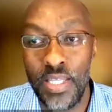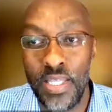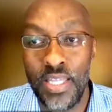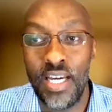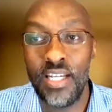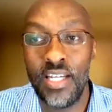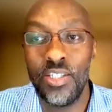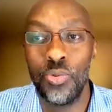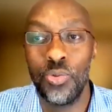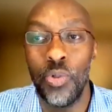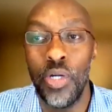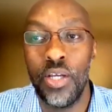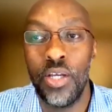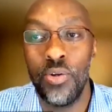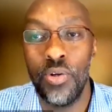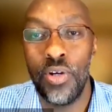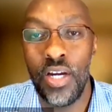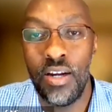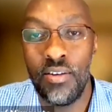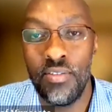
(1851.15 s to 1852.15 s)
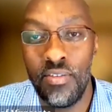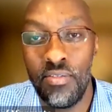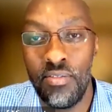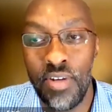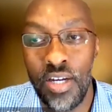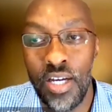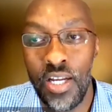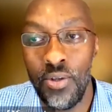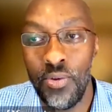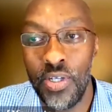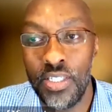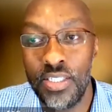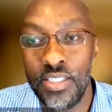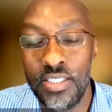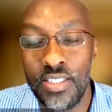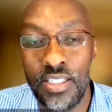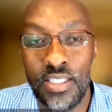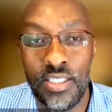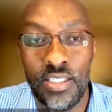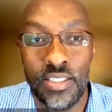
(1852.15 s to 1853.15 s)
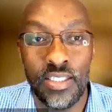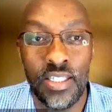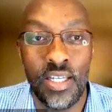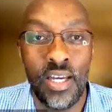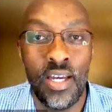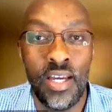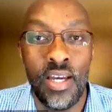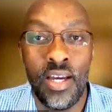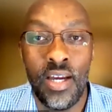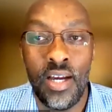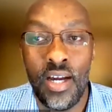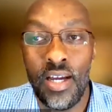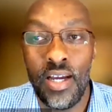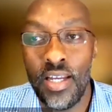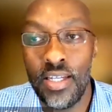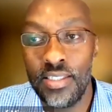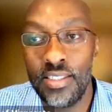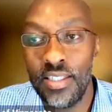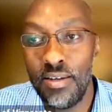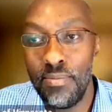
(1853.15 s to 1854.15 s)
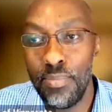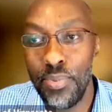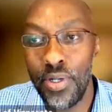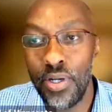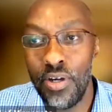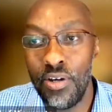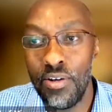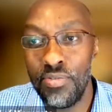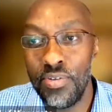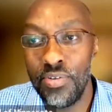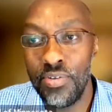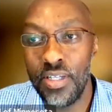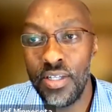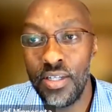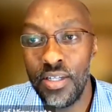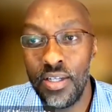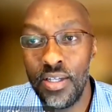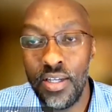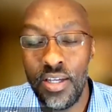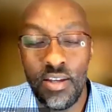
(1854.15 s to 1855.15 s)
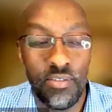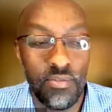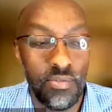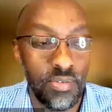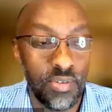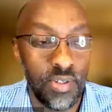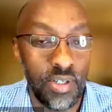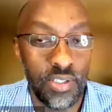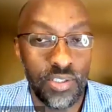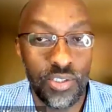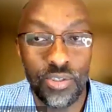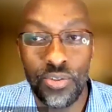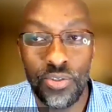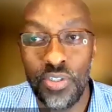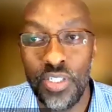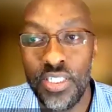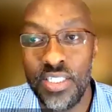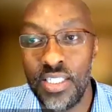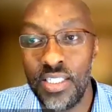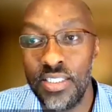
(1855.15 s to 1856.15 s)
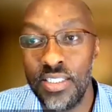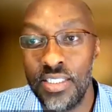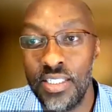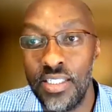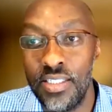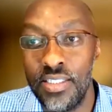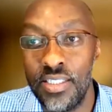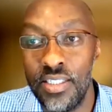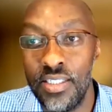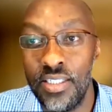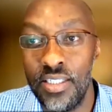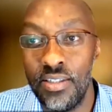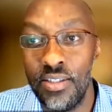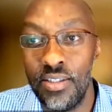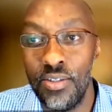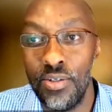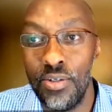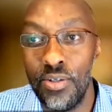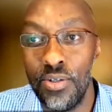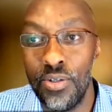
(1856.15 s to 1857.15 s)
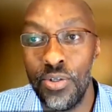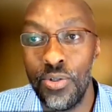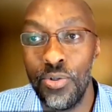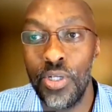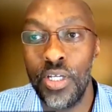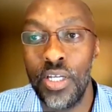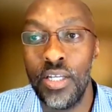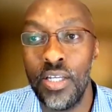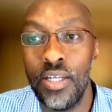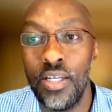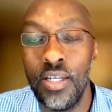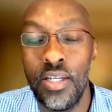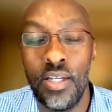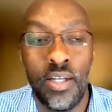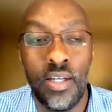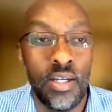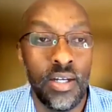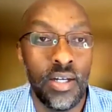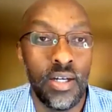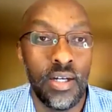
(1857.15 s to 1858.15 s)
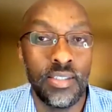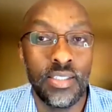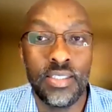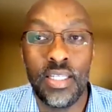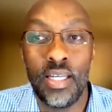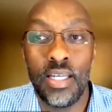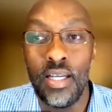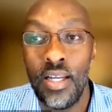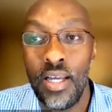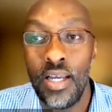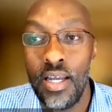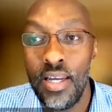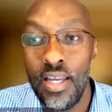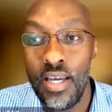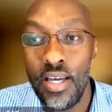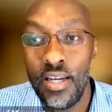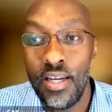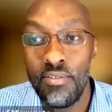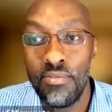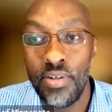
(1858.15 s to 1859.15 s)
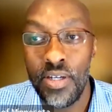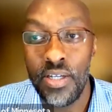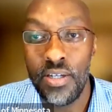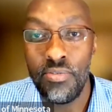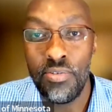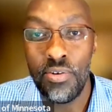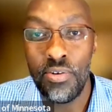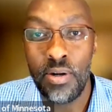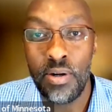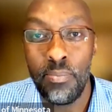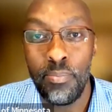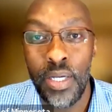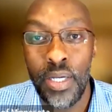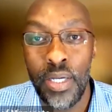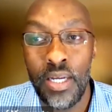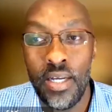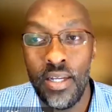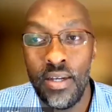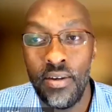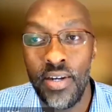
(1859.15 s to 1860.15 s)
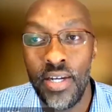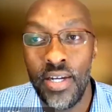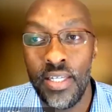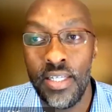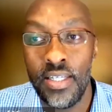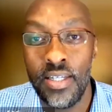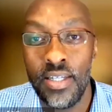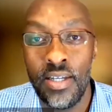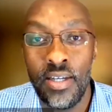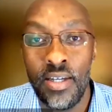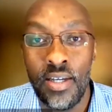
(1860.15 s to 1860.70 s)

And that is where you have the value exchange. An example I often give uh, to researchers, you, you, know, you can uh, sell an elephant for a penny, right?